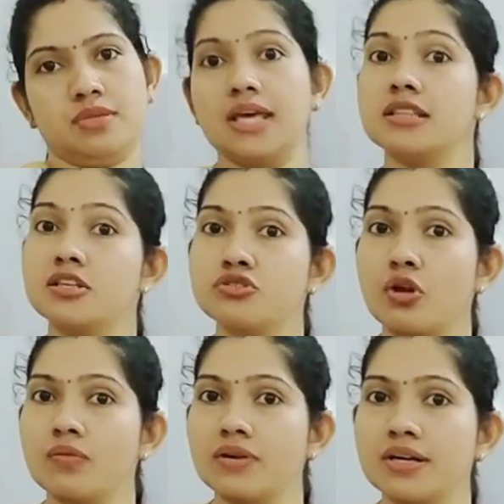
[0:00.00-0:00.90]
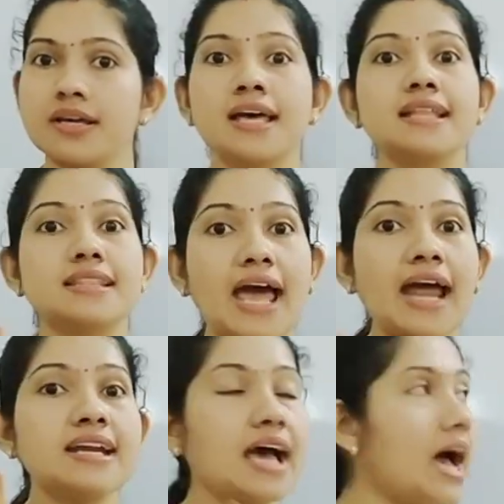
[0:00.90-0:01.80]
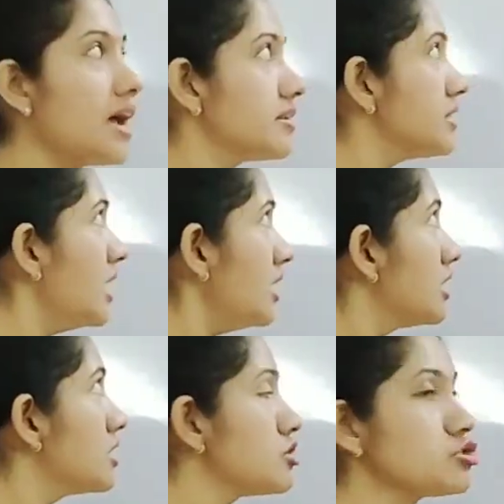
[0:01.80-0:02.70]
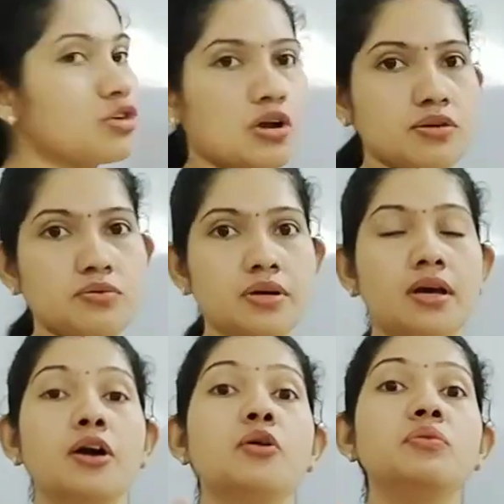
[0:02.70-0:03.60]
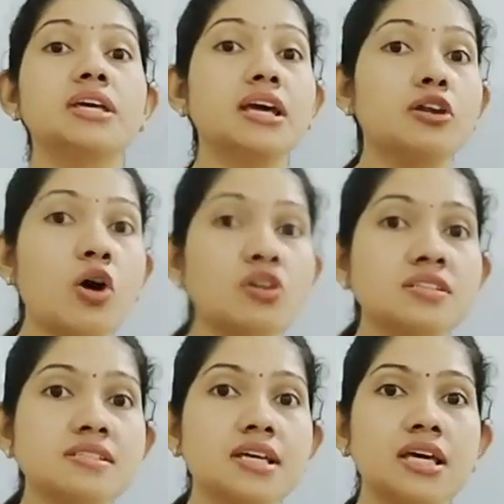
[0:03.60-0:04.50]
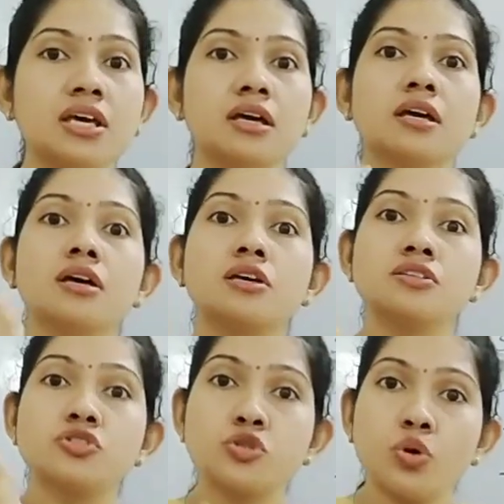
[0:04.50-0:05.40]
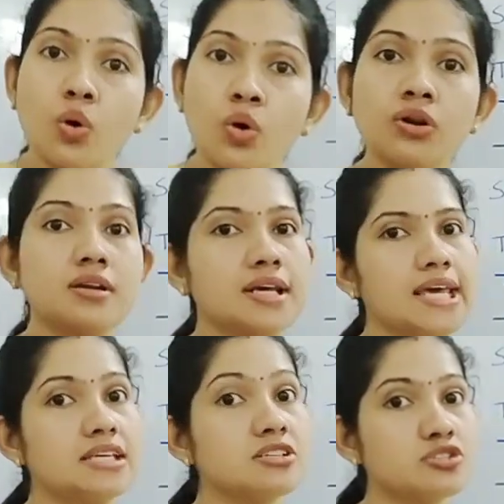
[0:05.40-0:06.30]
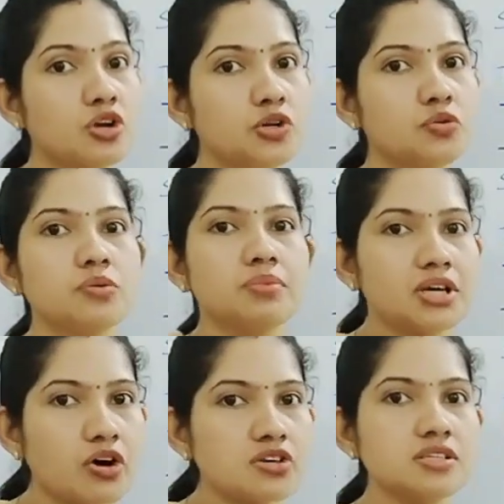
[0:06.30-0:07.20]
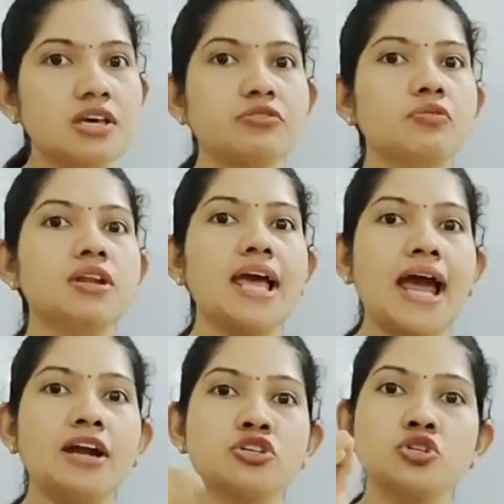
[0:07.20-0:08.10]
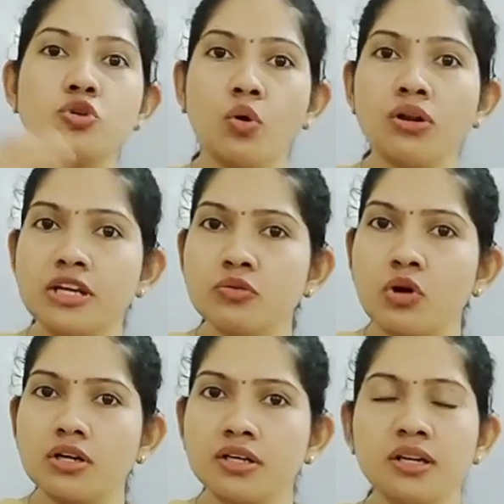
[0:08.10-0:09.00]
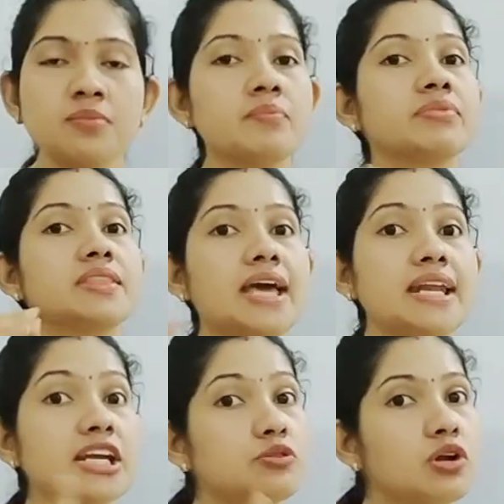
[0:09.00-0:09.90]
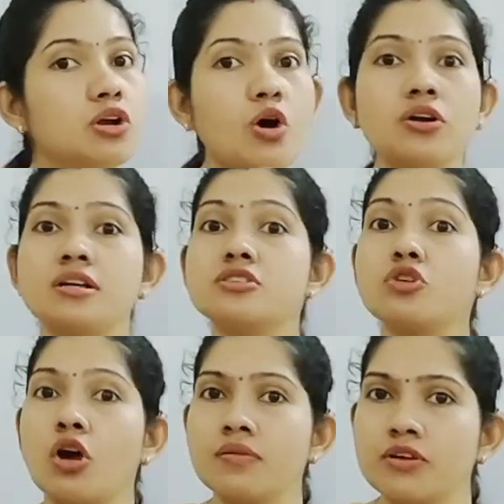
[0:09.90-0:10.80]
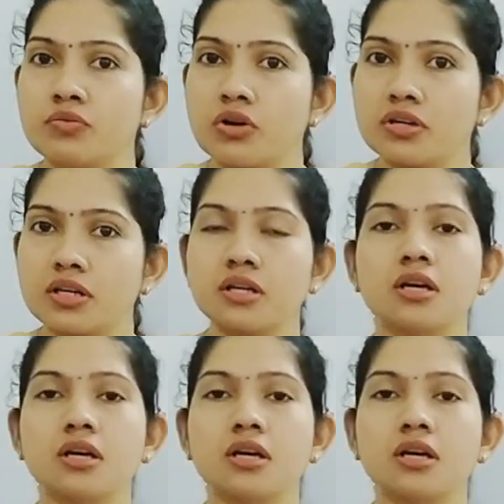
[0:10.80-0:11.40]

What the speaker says: in the solvent. That are the solute. We cannot say stone is a solute, because if you will add stone in water, then it will not dissolve in water.